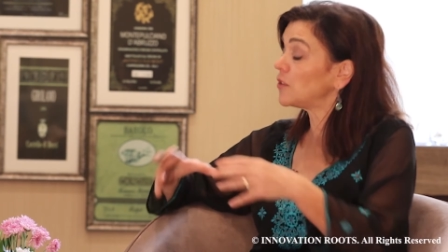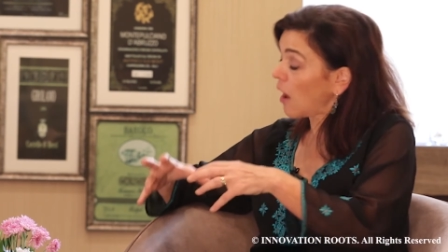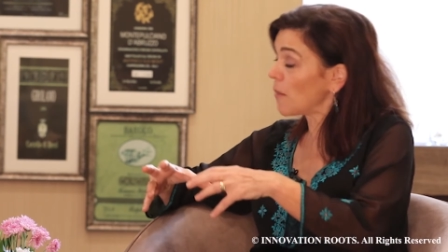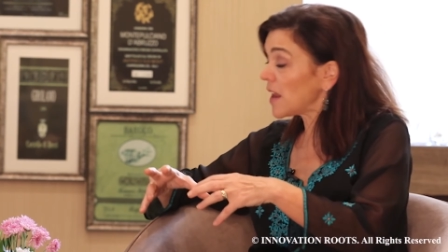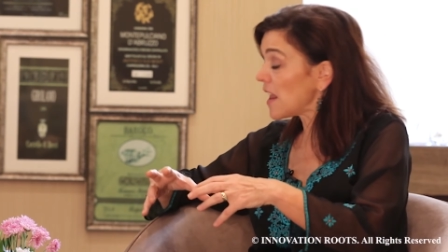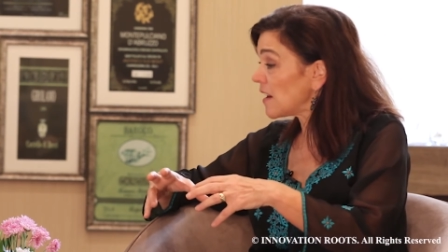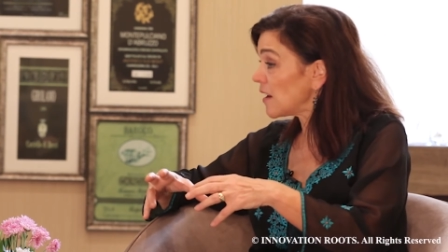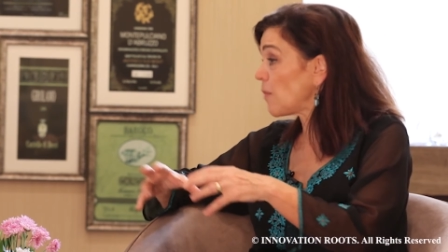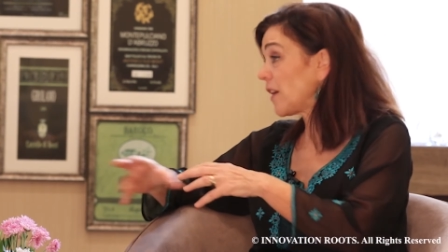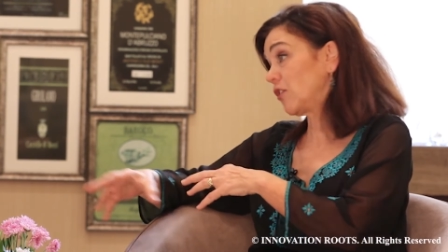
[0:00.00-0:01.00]

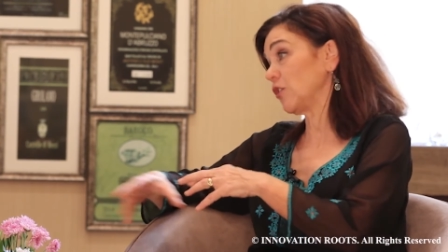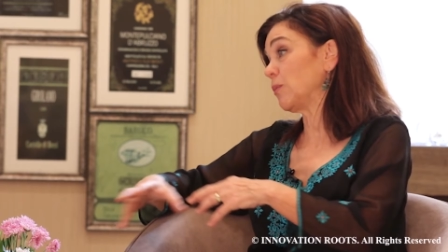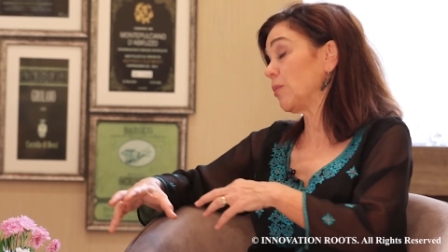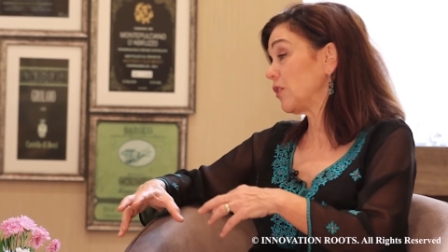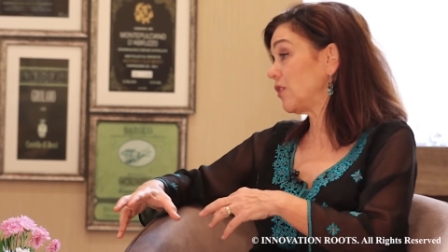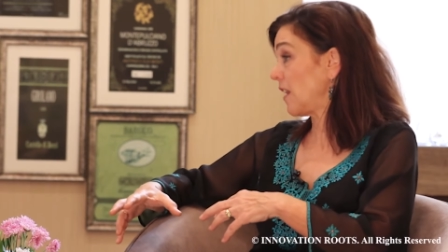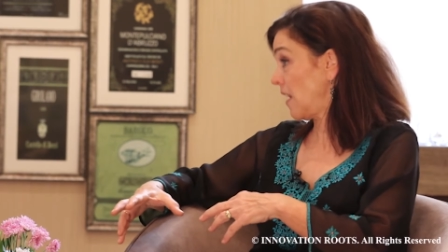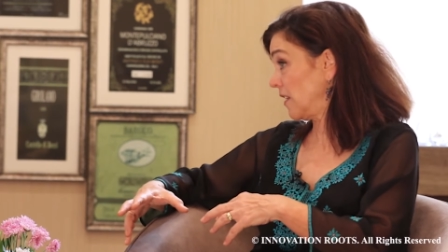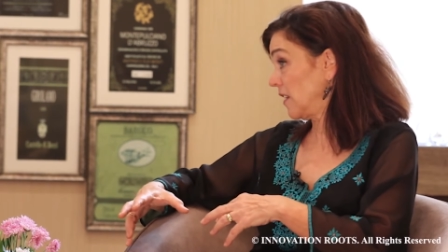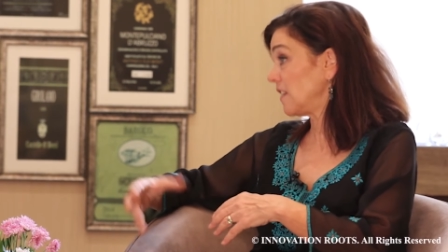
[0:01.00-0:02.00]
dominated by certain
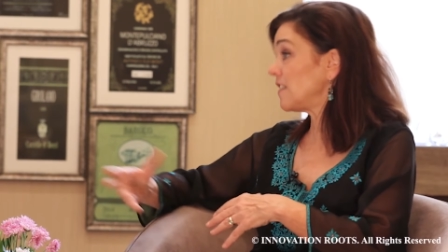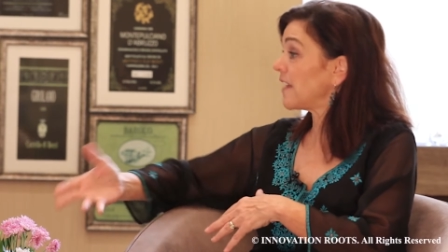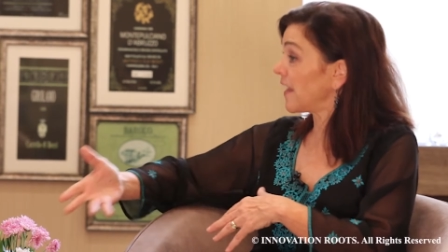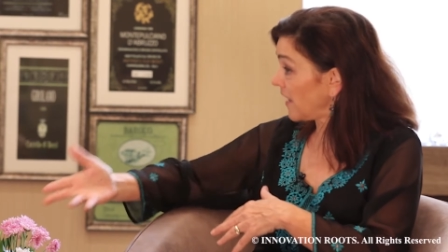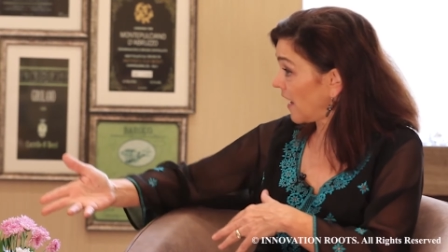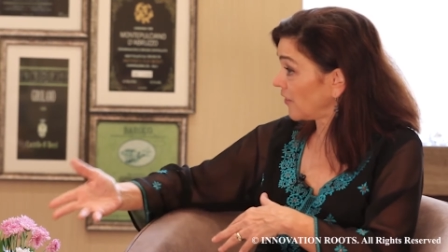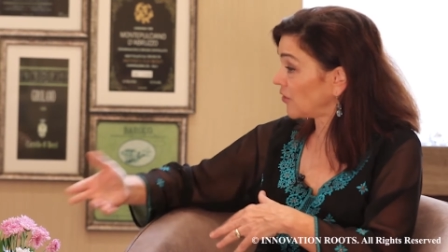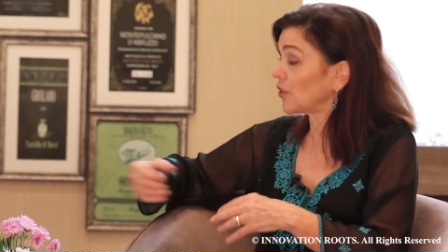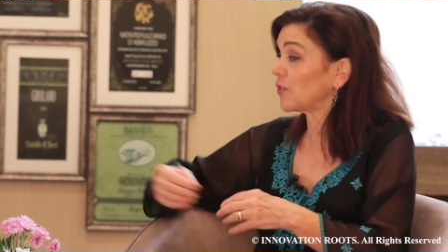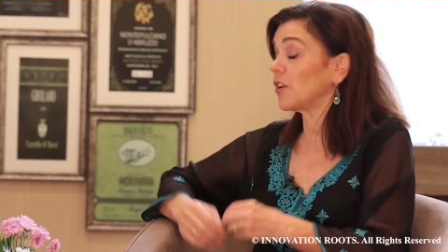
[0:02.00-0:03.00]
personalities, say the
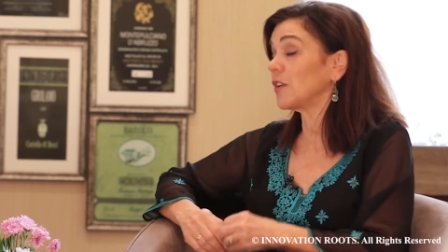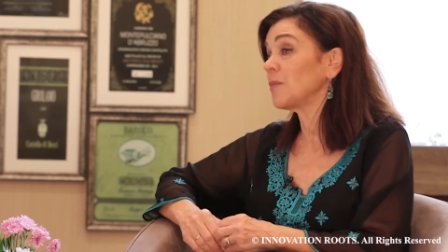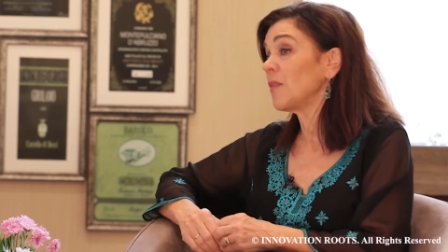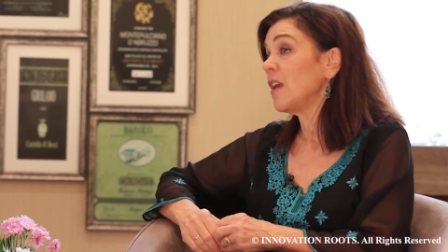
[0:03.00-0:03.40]
extrovert.